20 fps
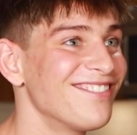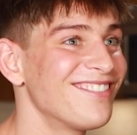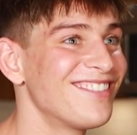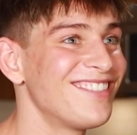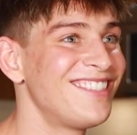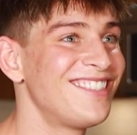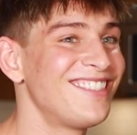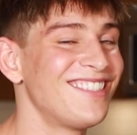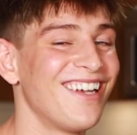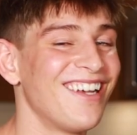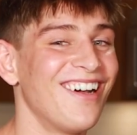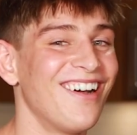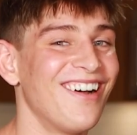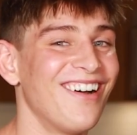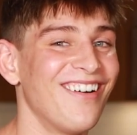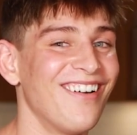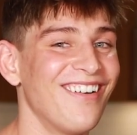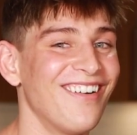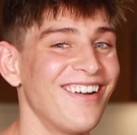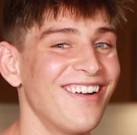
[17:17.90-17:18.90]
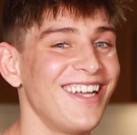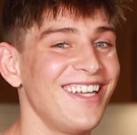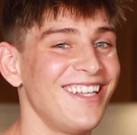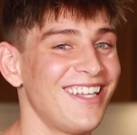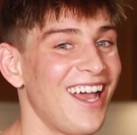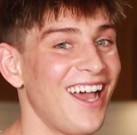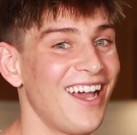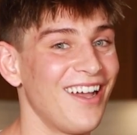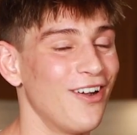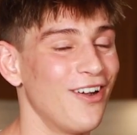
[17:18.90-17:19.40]
So
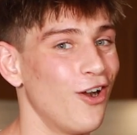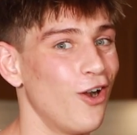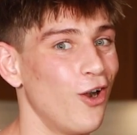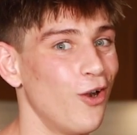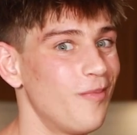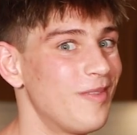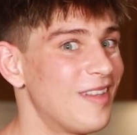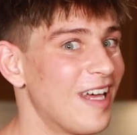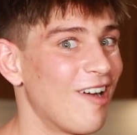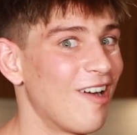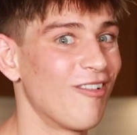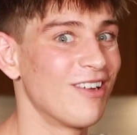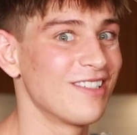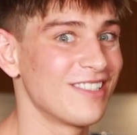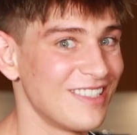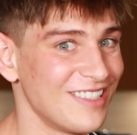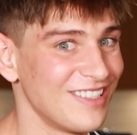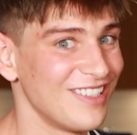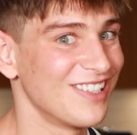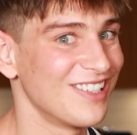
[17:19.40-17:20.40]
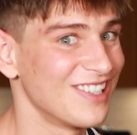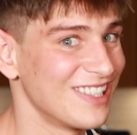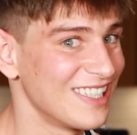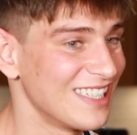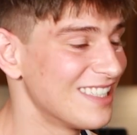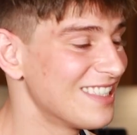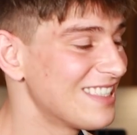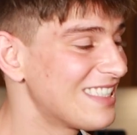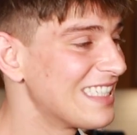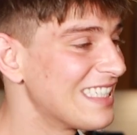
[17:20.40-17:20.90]
yeah, I hope that wasn't
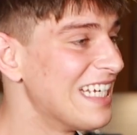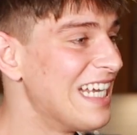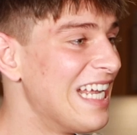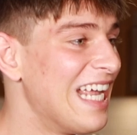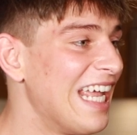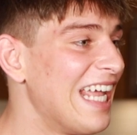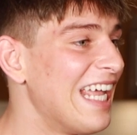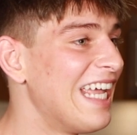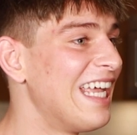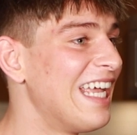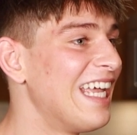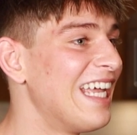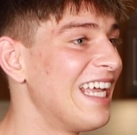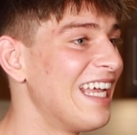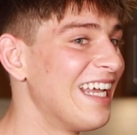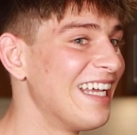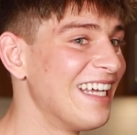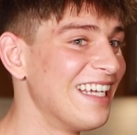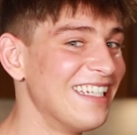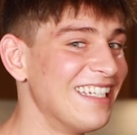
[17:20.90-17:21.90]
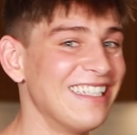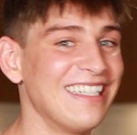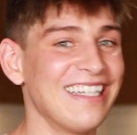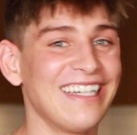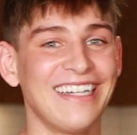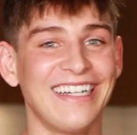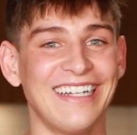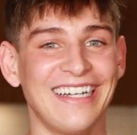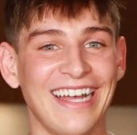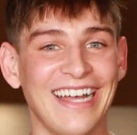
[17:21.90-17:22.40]
yours, and
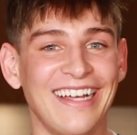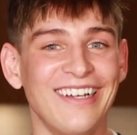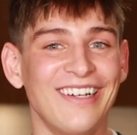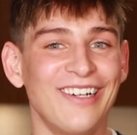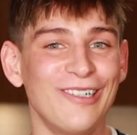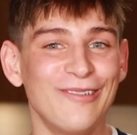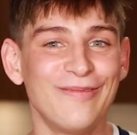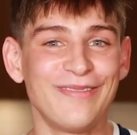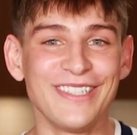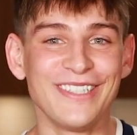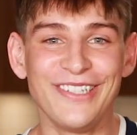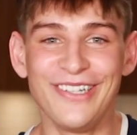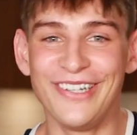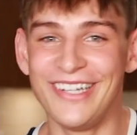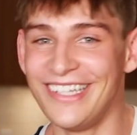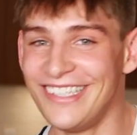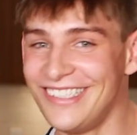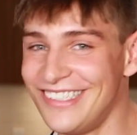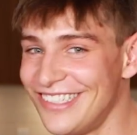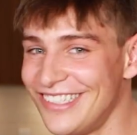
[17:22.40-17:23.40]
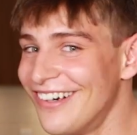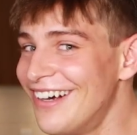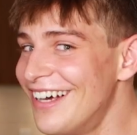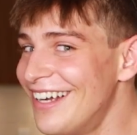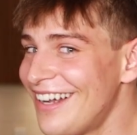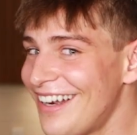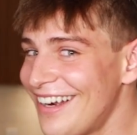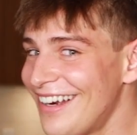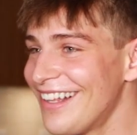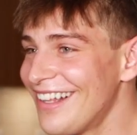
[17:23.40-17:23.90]
I hope you
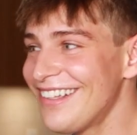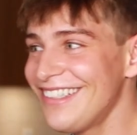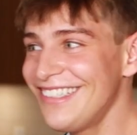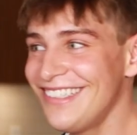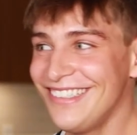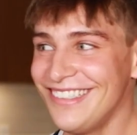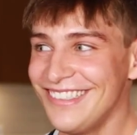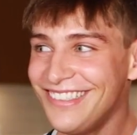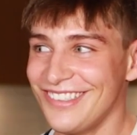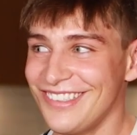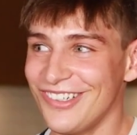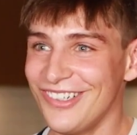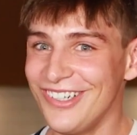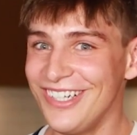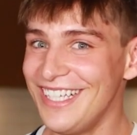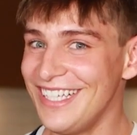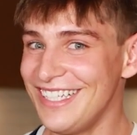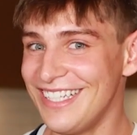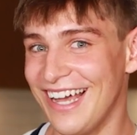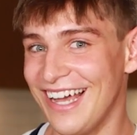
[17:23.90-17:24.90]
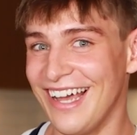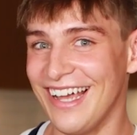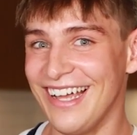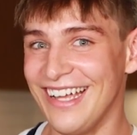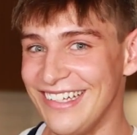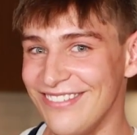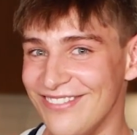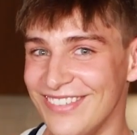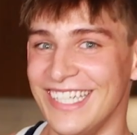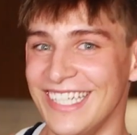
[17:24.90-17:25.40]
enjoyed another story time.